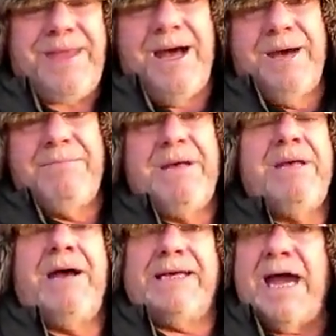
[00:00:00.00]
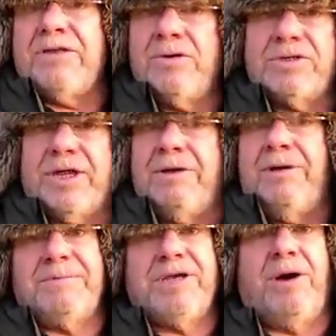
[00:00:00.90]
I gather also,
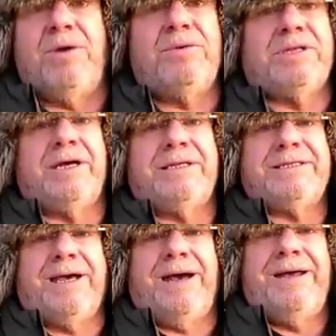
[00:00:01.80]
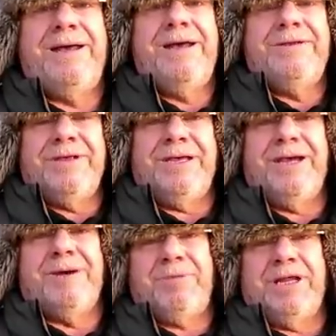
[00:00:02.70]
I'm told that
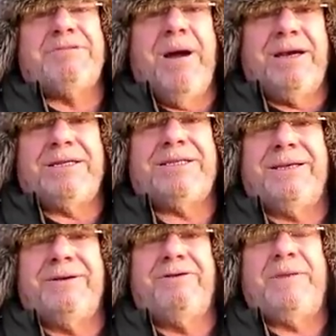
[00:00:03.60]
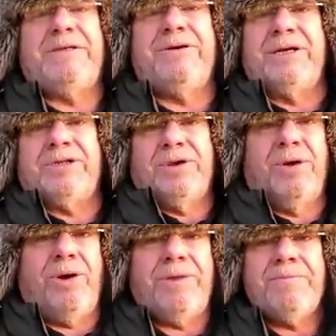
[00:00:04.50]
the Buddhist monks who have been doing a
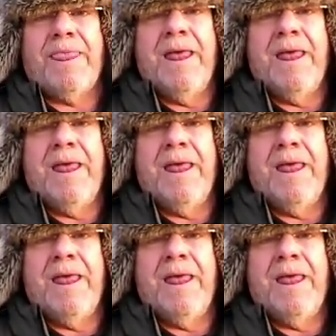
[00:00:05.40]
tour